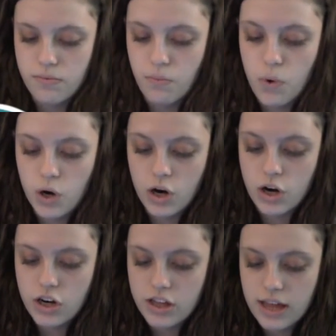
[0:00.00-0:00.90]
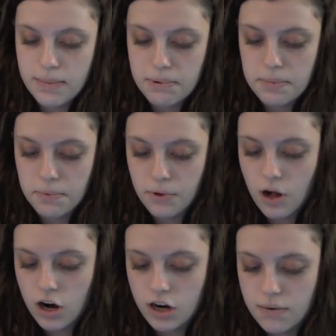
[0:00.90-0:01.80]
word that people
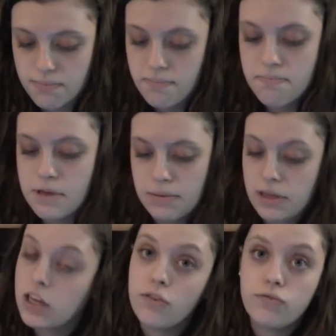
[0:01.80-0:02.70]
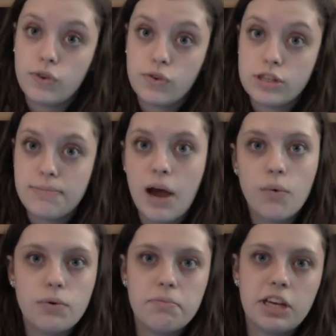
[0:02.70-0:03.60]
are maybe confused
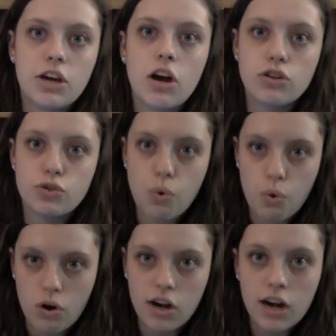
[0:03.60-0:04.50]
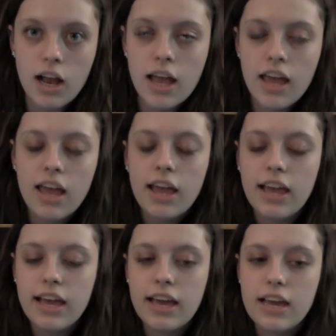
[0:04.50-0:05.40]
about would be contour.
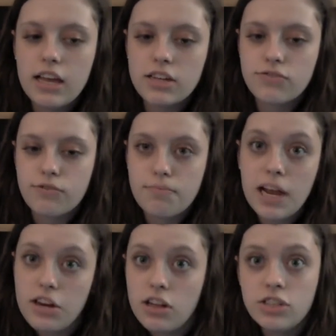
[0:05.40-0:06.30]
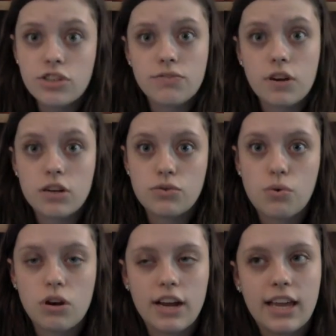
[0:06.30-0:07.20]
And from my knowledge of
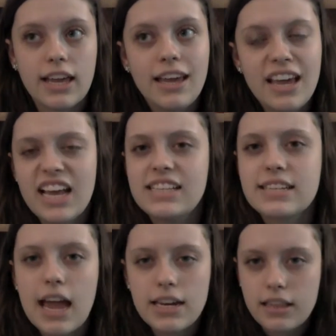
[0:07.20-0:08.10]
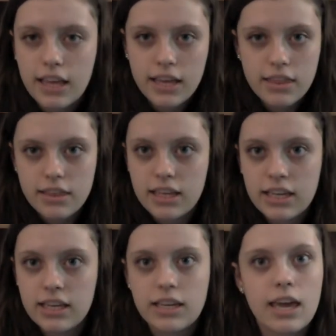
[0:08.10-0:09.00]
contouring, it's kind of like
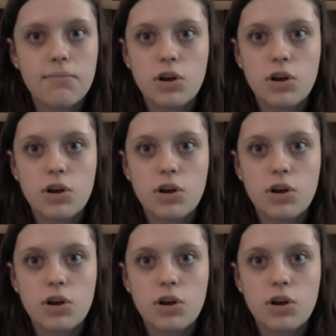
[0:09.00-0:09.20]
the Kim